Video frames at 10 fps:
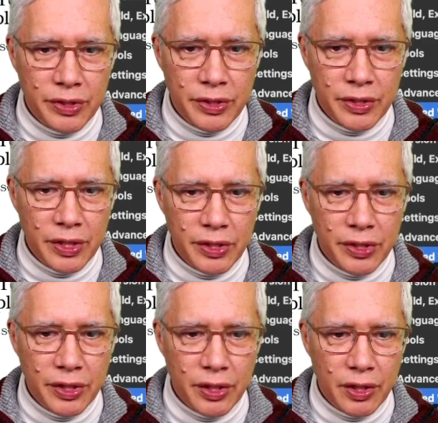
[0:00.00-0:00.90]

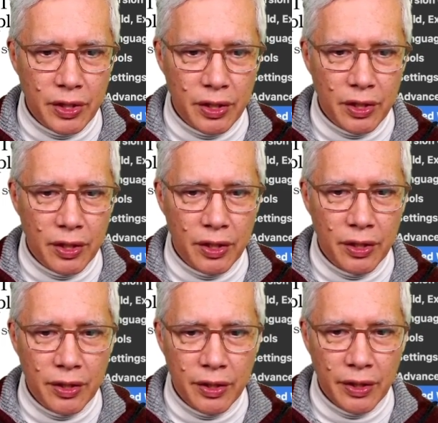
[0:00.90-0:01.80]
TCR.
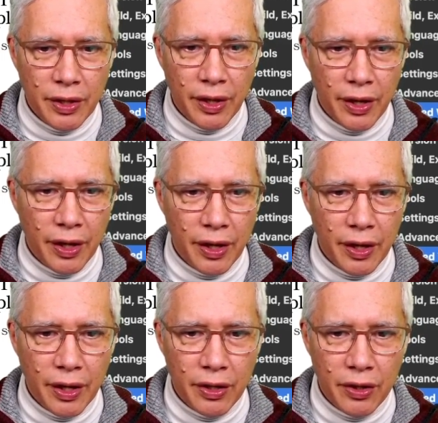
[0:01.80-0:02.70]

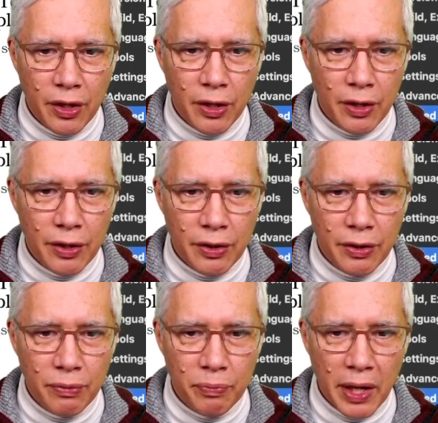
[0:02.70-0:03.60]
And
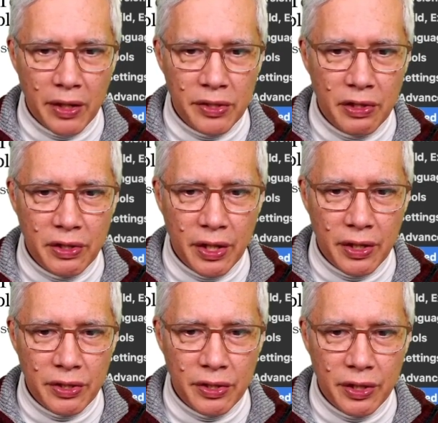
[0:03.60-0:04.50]
on past
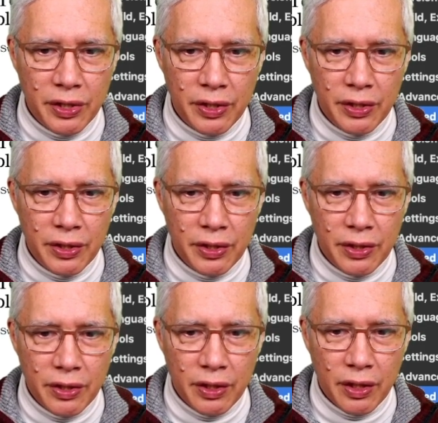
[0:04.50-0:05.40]
test,
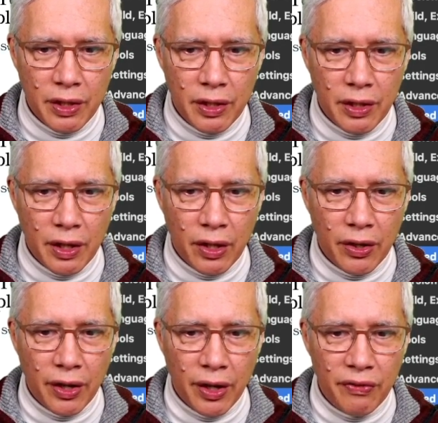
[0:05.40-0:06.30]

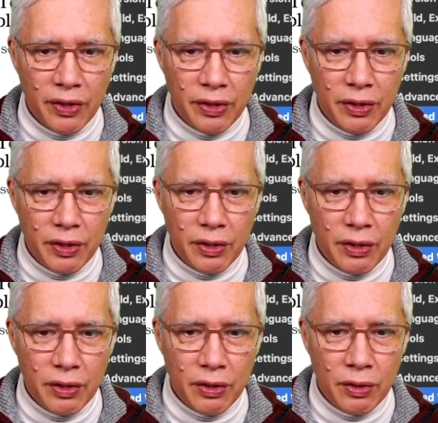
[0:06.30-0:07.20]
I'll have it
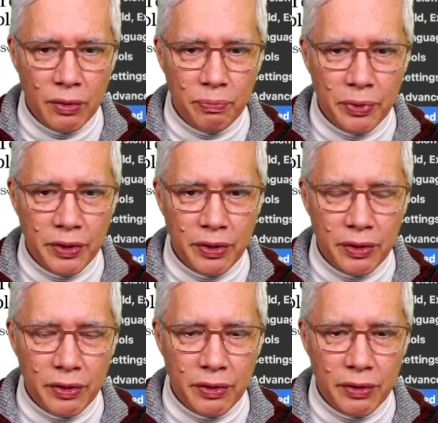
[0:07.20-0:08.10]

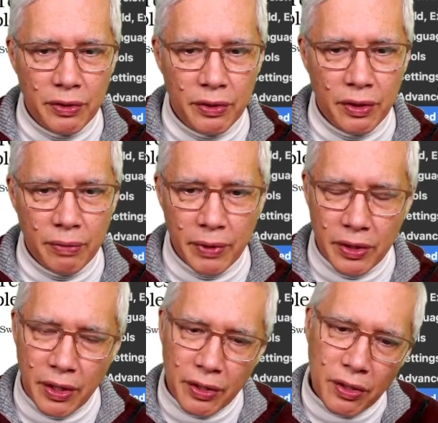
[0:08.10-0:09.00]
open the commit
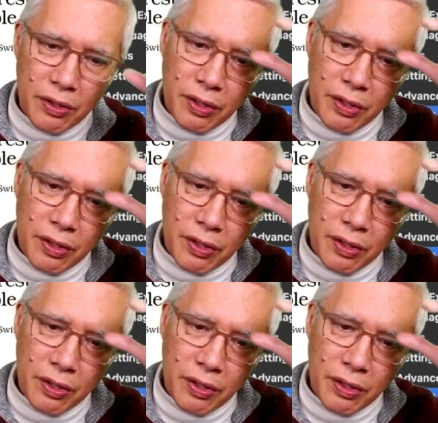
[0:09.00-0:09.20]
dialog.